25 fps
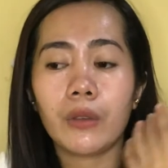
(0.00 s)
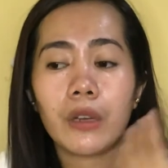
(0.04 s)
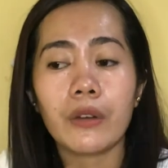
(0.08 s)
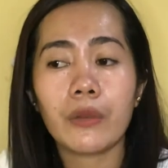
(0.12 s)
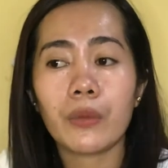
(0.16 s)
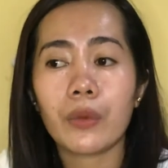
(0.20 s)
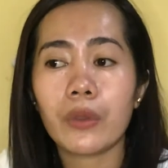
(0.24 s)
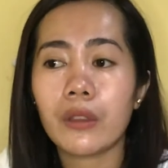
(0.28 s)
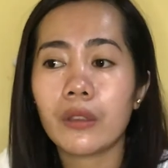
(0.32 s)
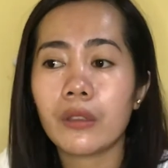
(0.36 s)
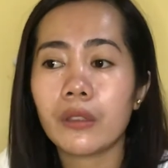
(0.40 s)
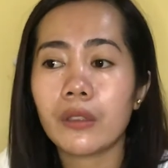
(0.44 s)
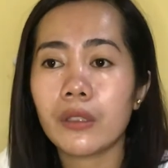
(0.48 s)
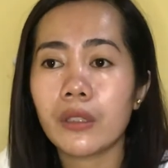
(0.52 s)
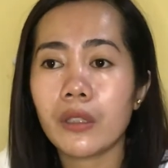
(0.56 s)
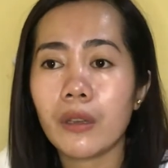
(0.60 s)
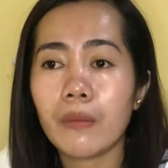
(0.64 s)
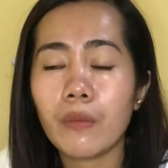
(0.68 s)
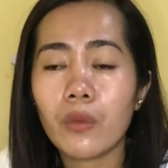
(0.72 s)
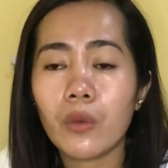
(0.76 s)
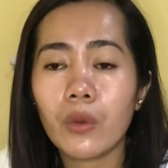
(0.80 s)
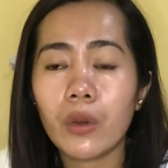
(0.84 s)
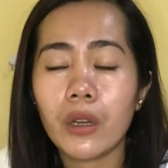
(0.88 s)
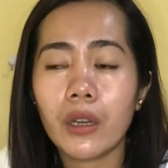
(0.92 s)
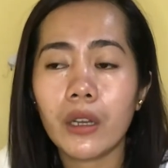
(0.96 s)
with
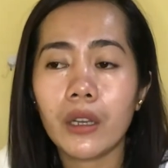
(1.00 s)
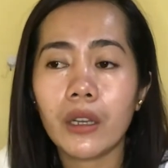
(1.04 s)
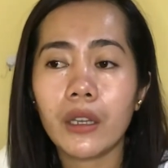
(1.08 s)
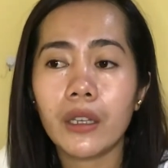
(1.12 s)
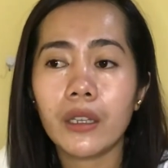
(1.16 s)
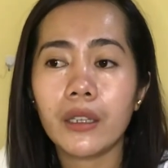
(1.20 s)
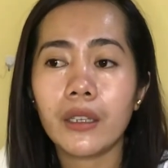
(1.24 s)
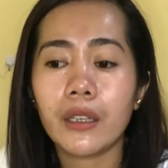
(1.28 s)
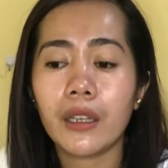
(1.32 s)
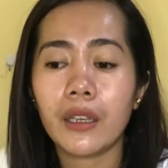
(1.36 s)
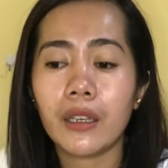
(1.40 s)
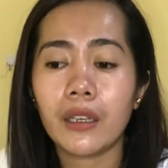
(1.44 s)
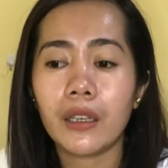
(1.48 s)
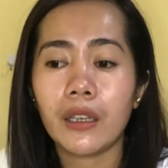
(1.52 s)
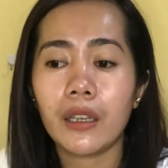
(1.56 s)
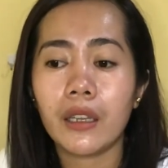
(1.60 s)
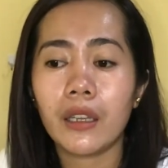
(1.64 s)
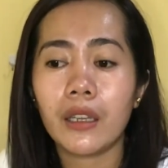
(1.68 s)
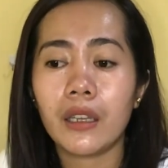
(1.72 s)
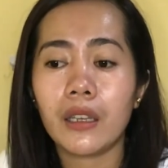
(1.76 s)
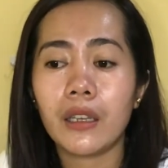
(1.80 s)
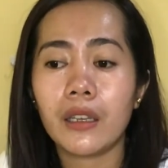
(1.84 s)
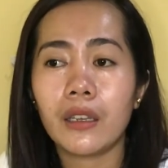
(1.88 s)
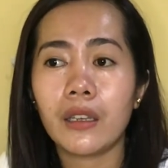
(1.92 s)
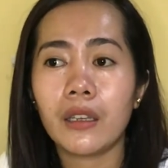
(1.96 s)
someone and
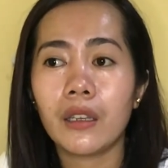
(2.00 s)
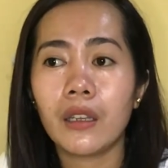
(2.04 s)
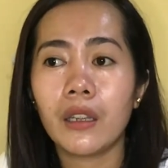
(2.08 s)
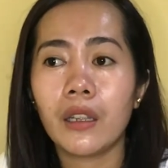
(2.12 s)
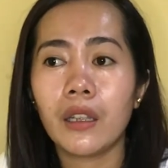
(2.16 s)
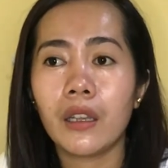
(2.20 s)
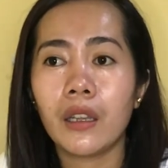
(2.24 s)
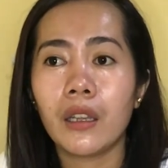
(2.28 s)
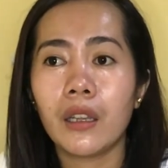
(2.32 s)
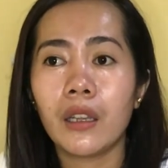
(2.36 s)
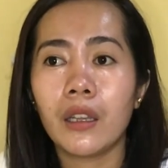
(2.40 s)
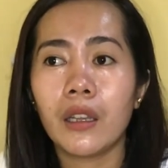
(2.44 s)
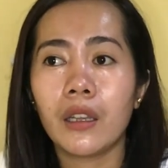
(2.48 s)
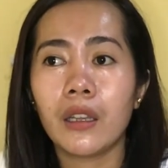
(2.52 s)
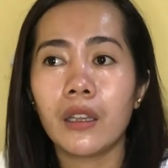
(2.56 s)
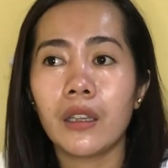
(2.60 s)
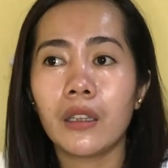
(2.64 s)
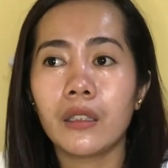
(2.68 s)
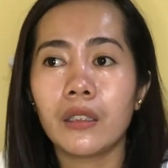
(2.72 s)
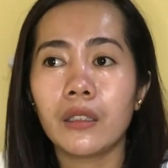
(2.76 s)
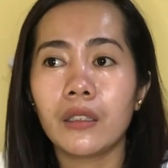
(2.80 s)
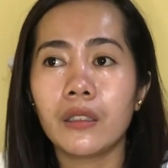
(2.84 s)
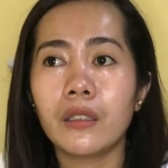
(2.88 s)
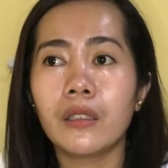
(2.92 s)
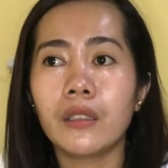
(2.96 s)
then
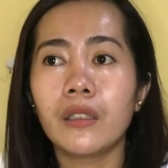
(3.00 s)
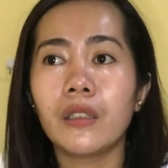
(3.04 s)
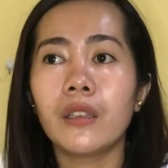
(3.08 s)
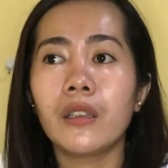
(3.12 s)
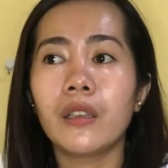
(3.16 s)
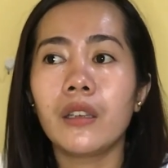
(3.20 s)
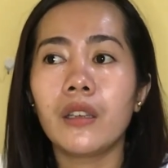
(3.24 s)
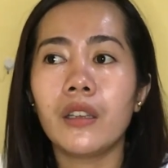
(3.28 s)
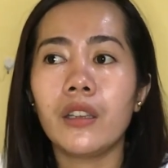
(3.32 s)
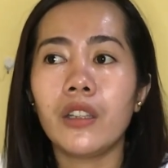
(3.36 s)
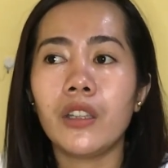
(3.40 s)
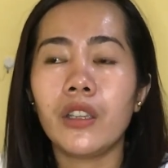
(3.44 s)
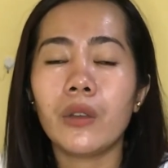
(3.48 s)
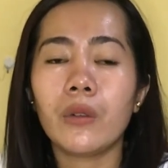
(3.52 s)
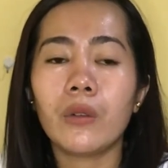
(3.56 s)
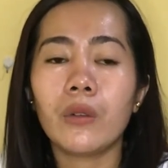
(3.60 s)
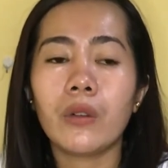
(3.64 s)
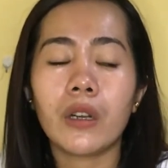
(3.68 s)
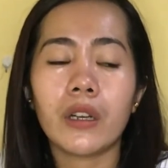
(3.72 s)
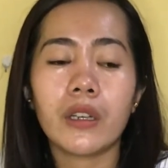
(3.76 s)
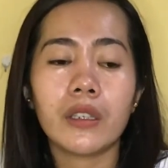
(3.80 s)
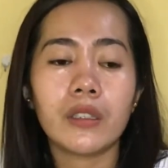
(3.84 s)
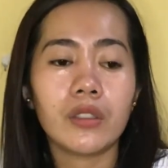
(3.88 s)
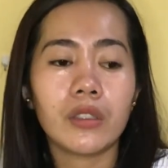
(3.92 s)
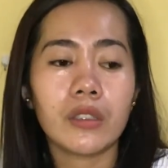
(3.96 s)
you
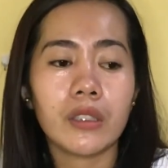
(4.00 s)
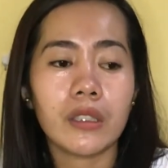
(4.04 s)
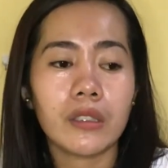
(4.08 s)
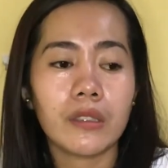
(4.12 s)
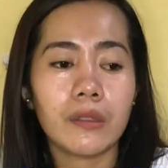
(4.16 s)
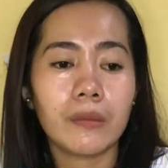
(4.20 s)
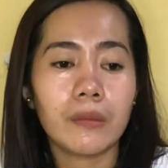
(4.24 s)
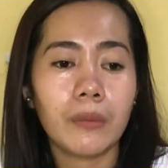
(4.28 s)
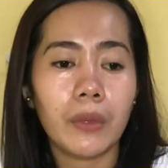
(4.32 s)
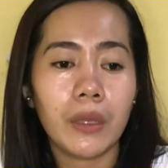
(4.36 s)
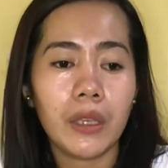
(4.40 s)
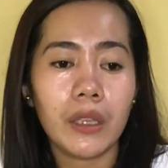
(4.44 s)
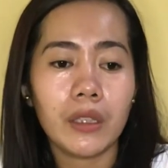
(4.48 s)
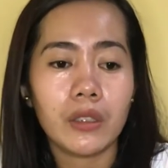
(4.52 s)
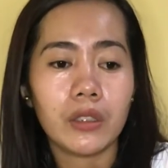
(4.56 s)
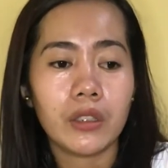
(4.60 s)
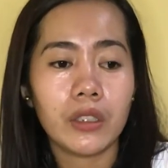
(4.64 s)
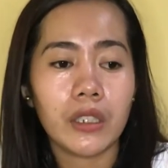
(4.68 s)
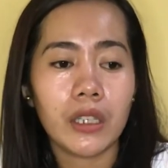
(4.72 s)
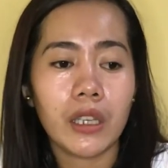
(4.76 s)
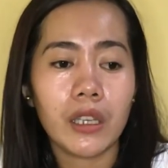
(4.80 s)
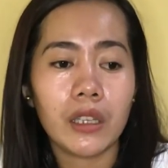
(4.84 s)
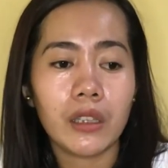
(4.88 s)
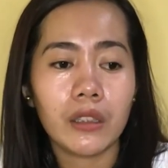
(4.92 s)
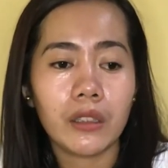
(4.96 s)
are just being
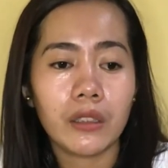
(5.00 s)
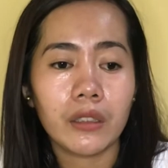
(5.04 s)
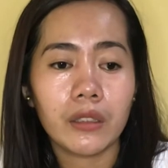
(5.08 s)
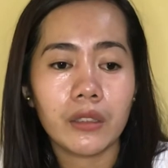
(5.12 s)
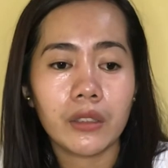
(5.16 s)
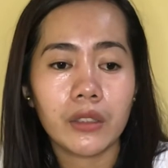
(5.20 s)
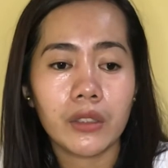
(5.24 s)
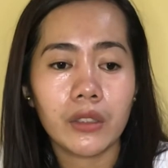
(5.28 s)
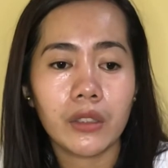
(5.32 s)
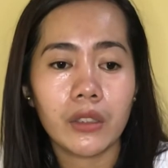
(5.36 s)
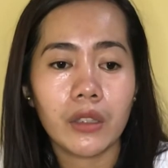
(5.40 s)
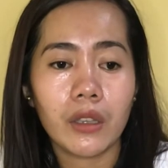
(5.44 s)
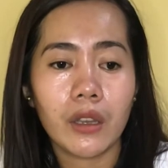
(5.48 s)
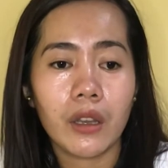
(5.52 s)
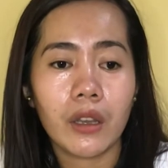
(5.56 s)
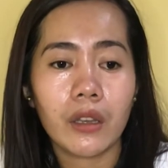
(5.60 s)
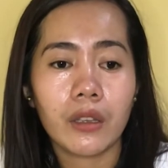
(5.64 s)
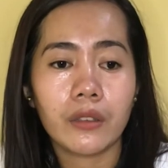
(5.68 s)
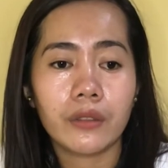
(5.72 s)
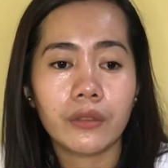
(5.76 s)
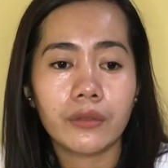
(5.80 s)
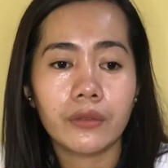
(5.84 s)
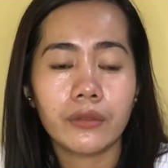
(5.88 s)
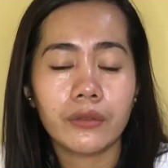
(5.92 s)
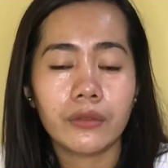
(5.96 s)
jealous
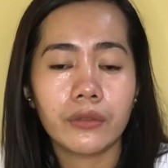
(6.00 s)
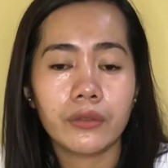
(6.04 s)
of